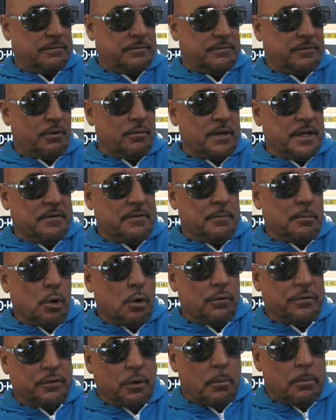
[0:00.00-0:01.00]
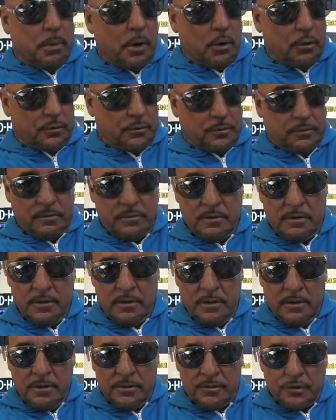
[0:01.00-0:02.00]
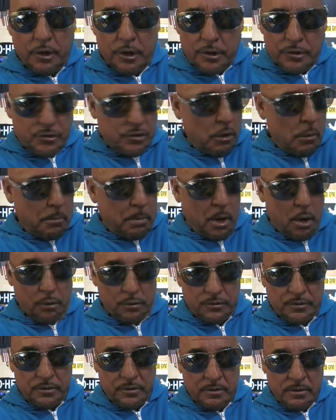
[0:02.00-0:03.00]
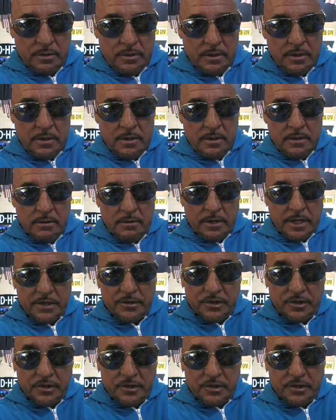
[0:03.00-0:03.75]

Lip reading: don't even move. Don't pose. Serge, don't pose. Okay,